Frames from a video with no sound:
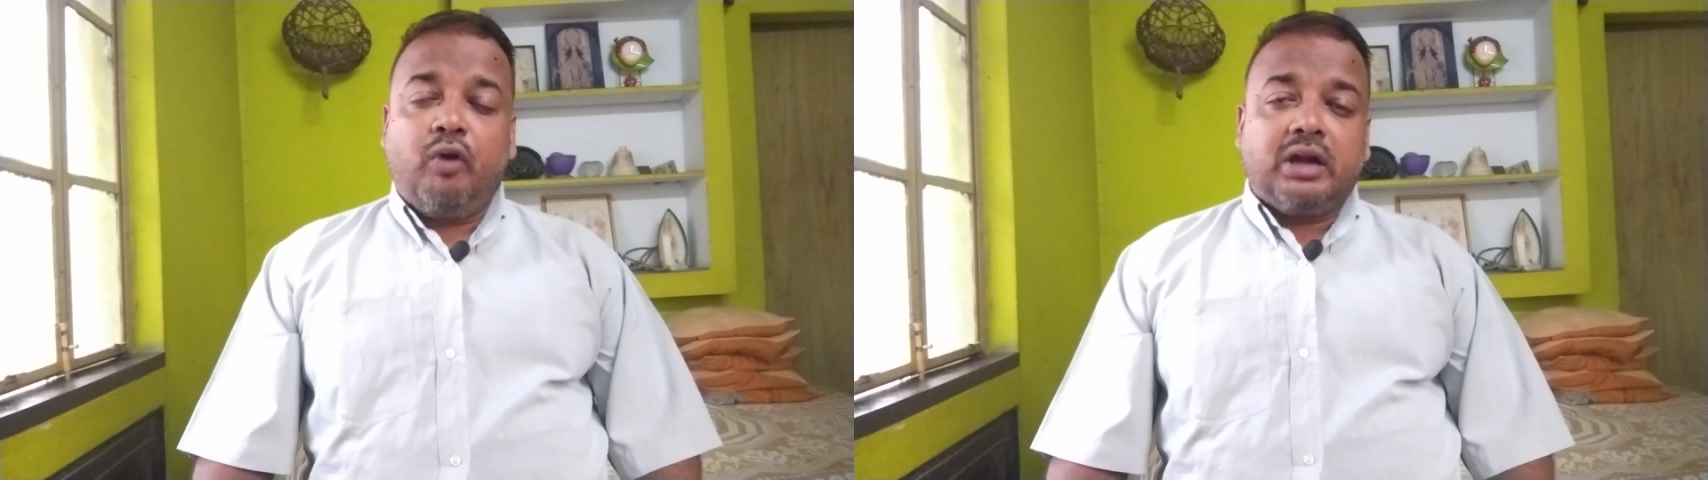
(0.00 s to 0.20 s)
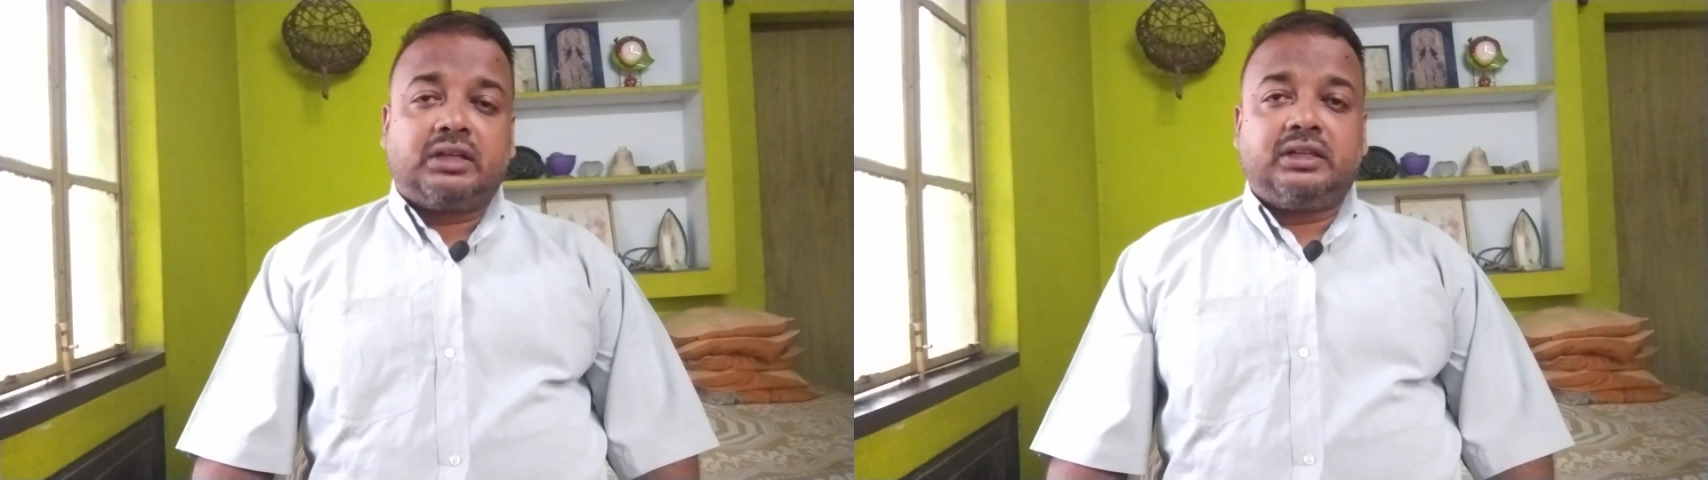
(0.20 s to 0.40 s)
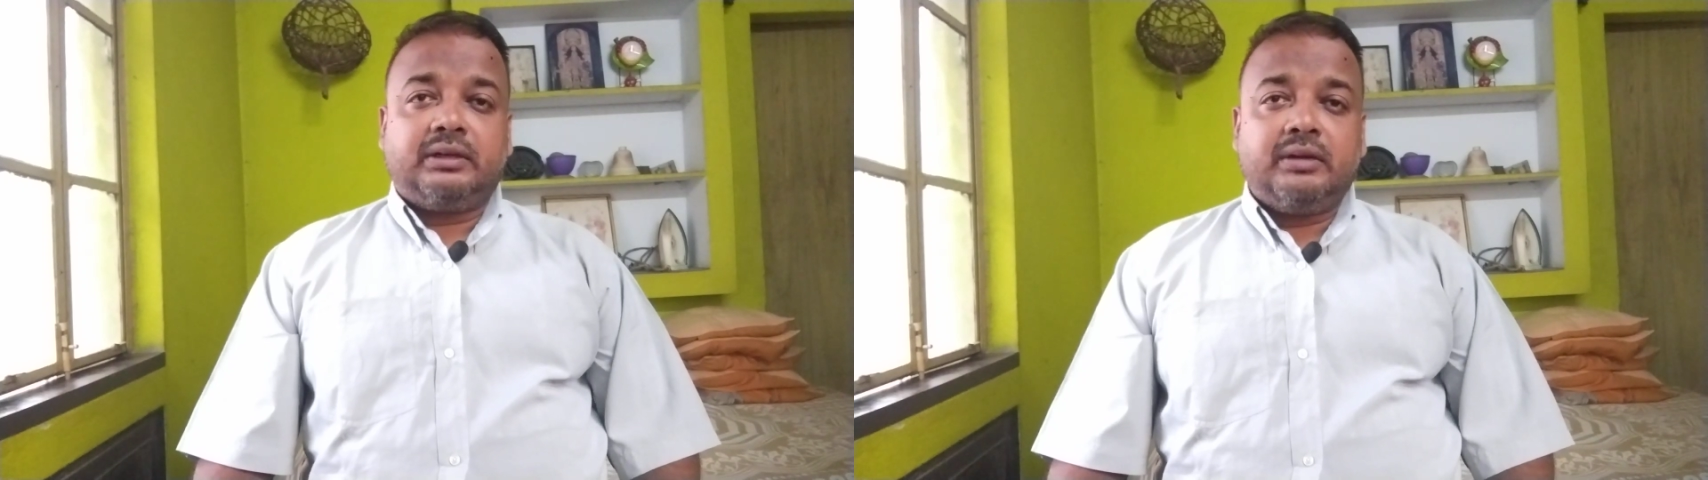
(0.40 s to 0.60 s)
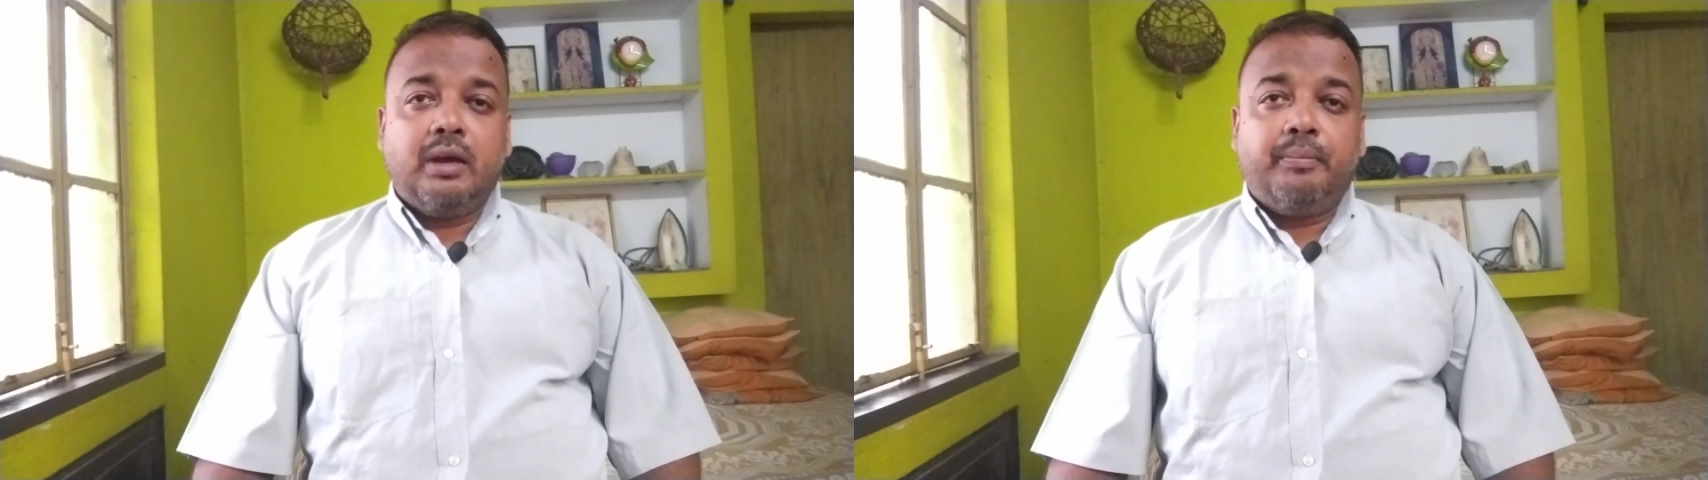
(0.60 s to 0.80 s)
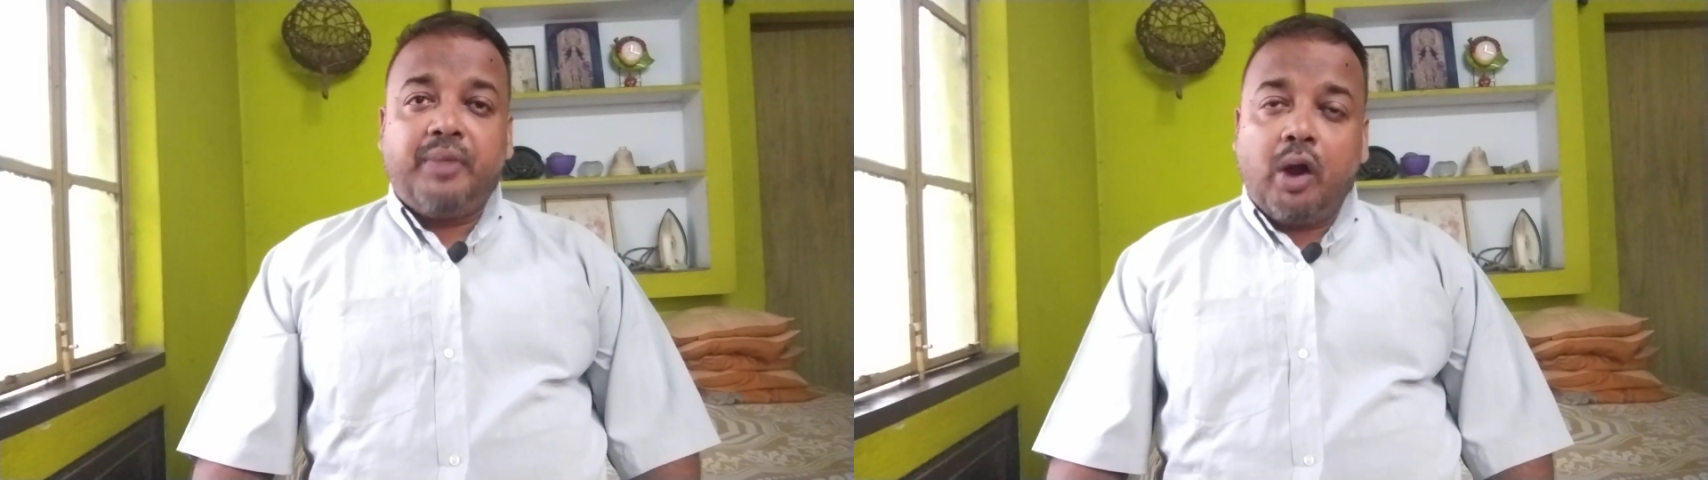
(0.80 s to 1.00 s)
work
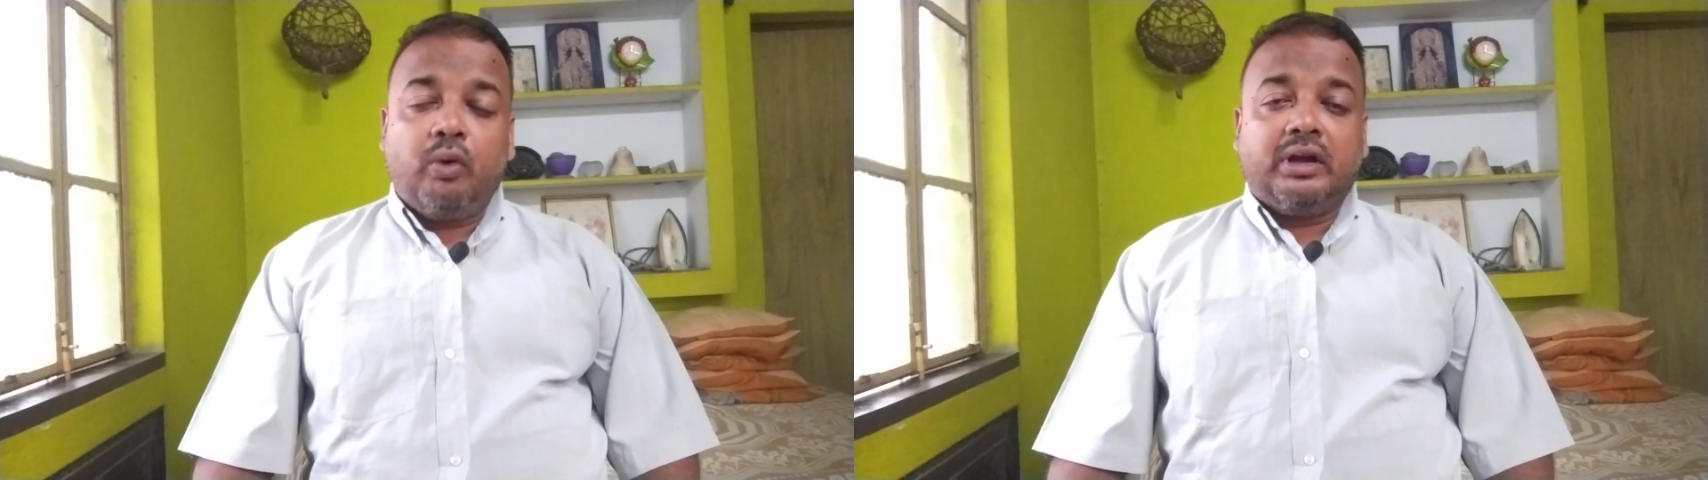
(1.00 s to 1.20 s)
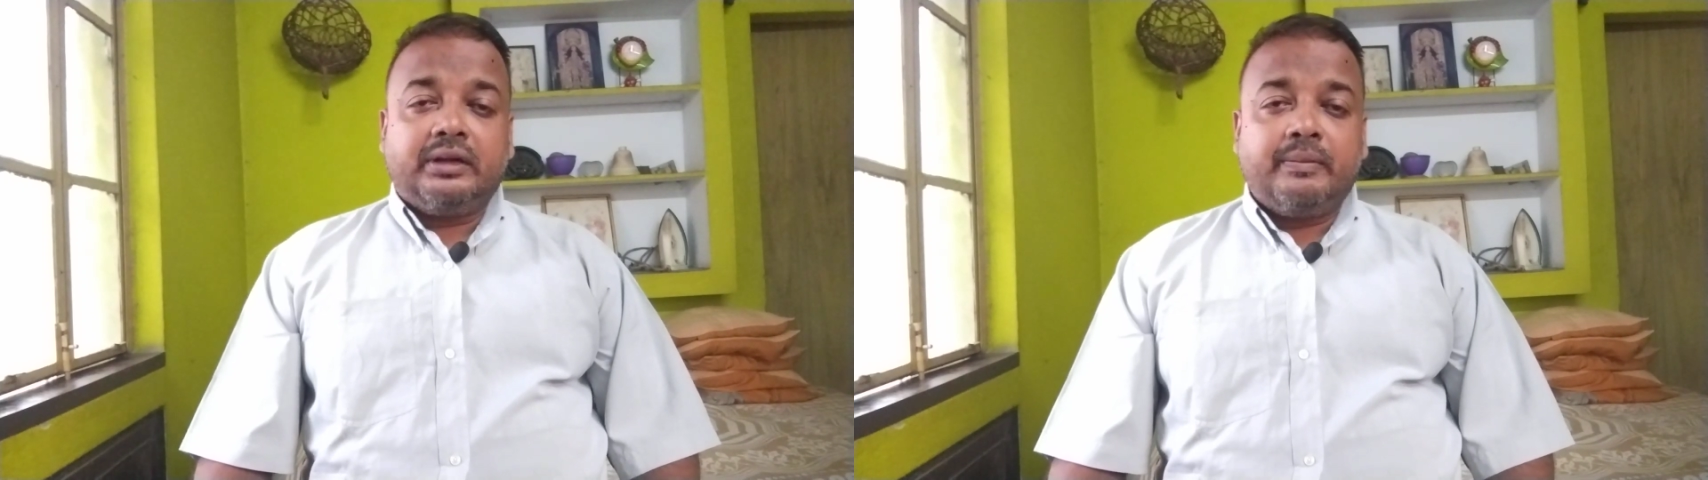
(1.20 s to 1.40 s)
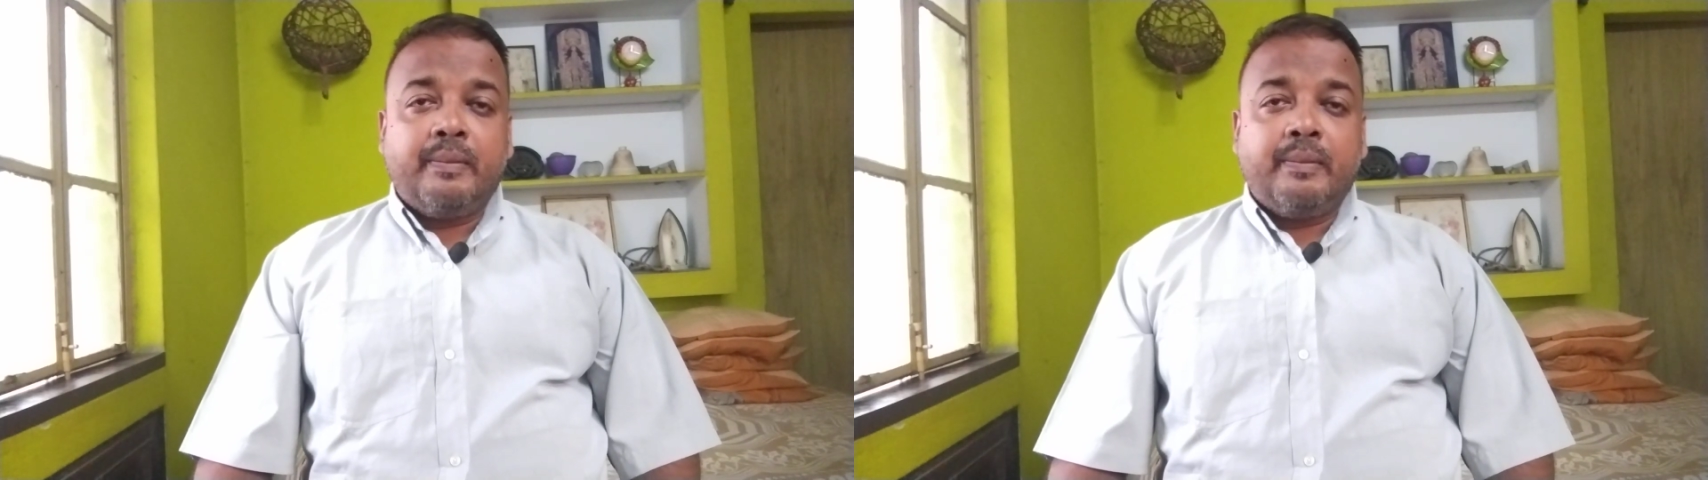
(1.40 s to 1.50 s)
power,